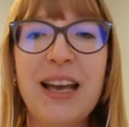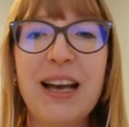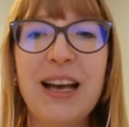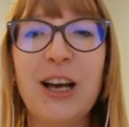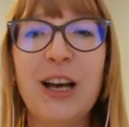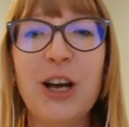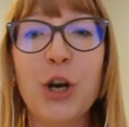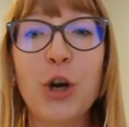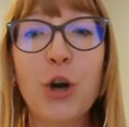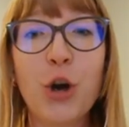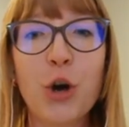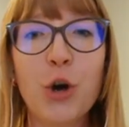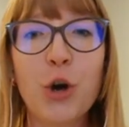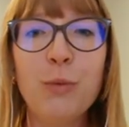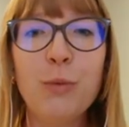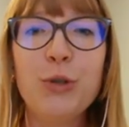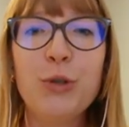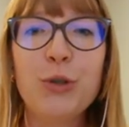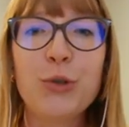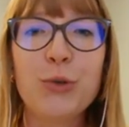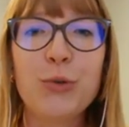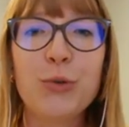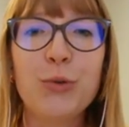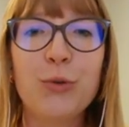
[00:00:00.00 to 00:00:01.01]
home
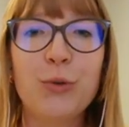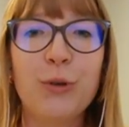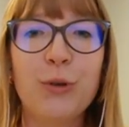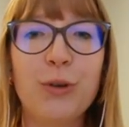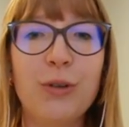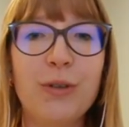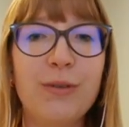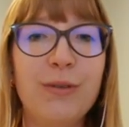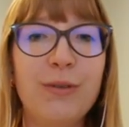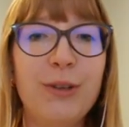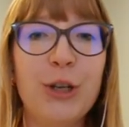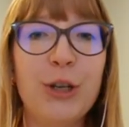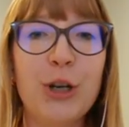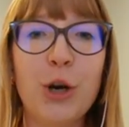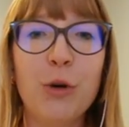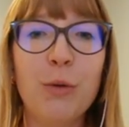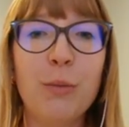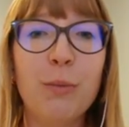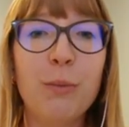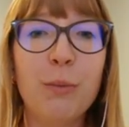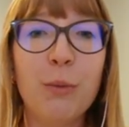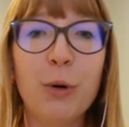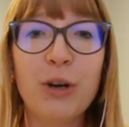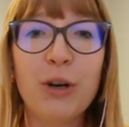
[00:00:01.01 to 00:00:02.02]
to
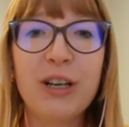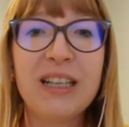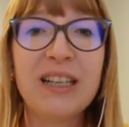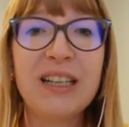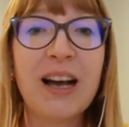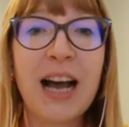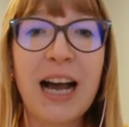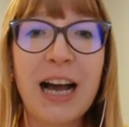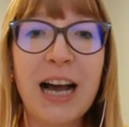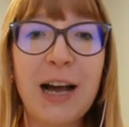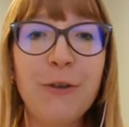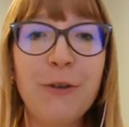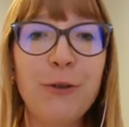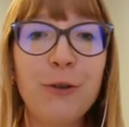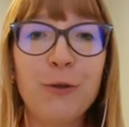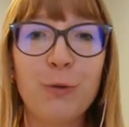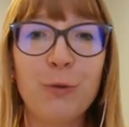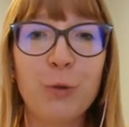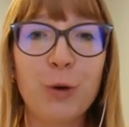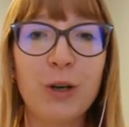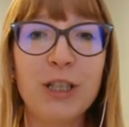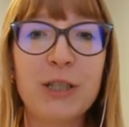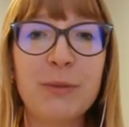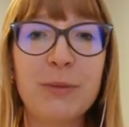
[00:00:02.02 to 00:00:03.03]
more than half
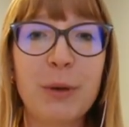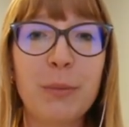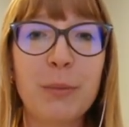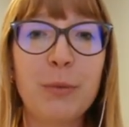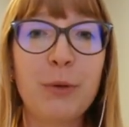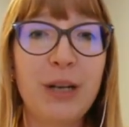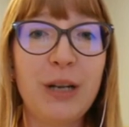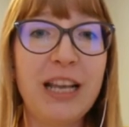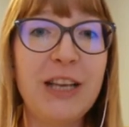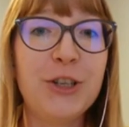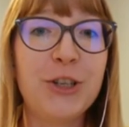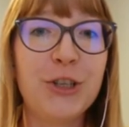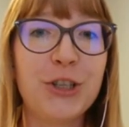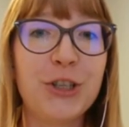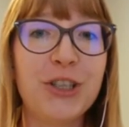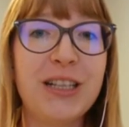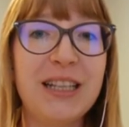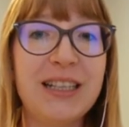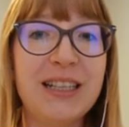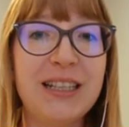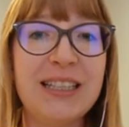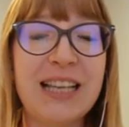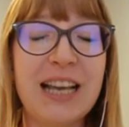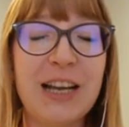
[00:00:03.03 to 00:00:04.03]
of world's population
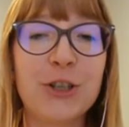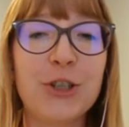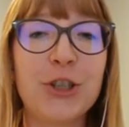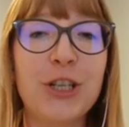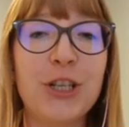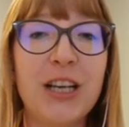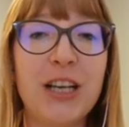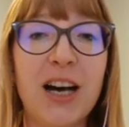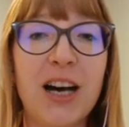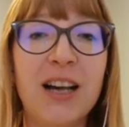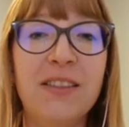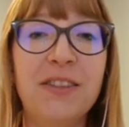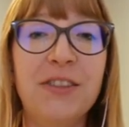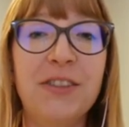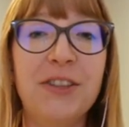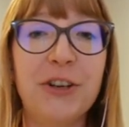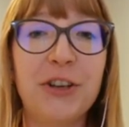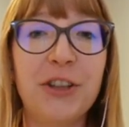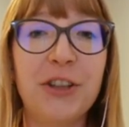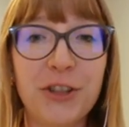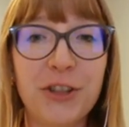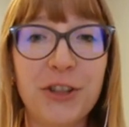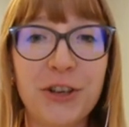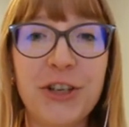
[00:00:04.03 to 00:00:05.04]
that is actually under
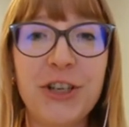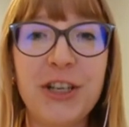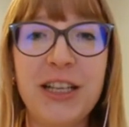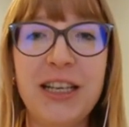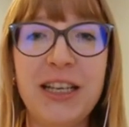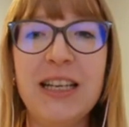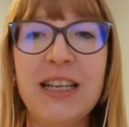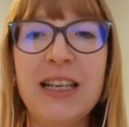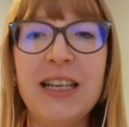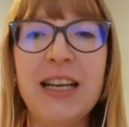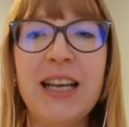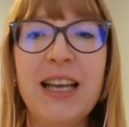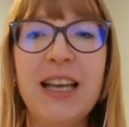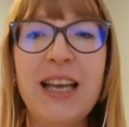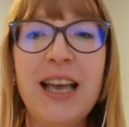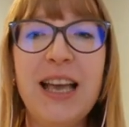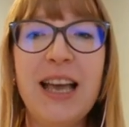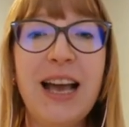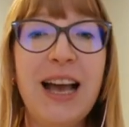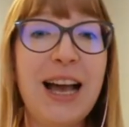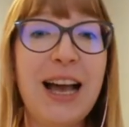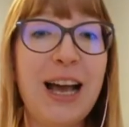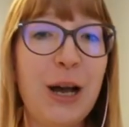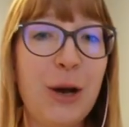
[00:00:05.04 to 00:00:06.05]
30.
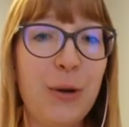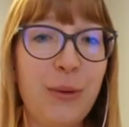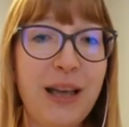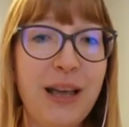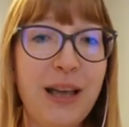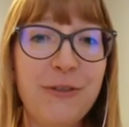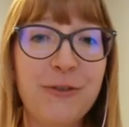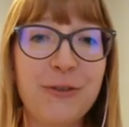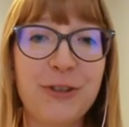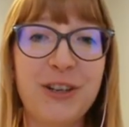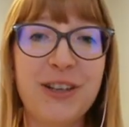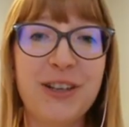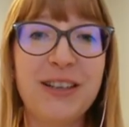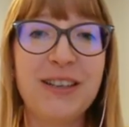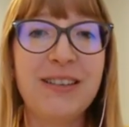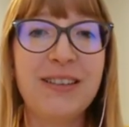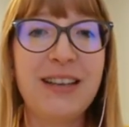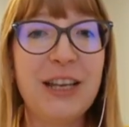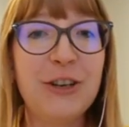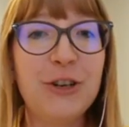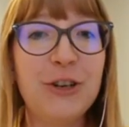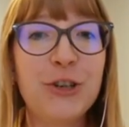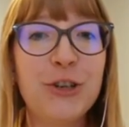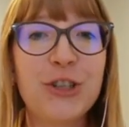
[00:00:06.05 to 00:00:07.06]
However,
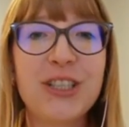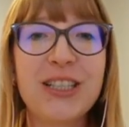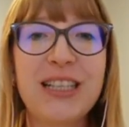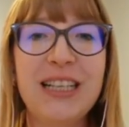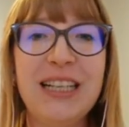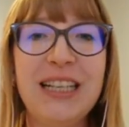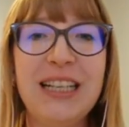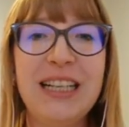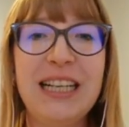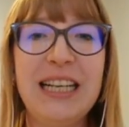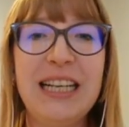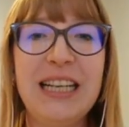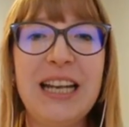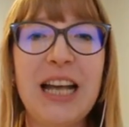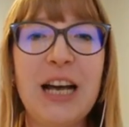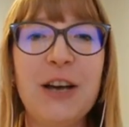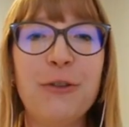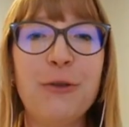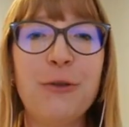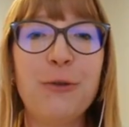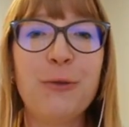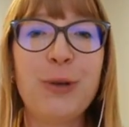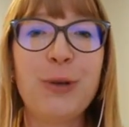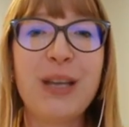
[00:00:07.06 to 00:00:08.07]
interestingly
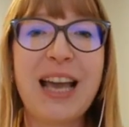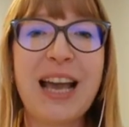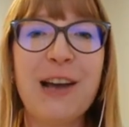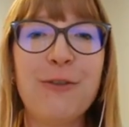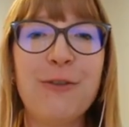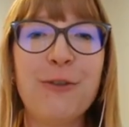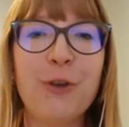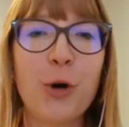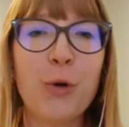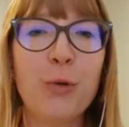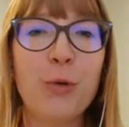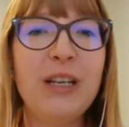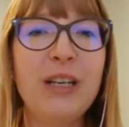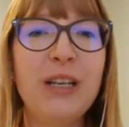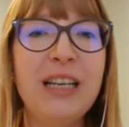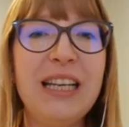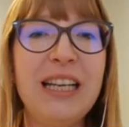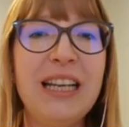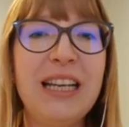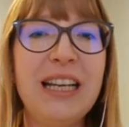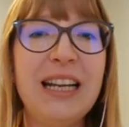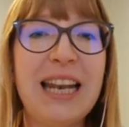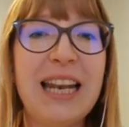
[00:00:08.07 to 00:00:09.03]
enough, we have only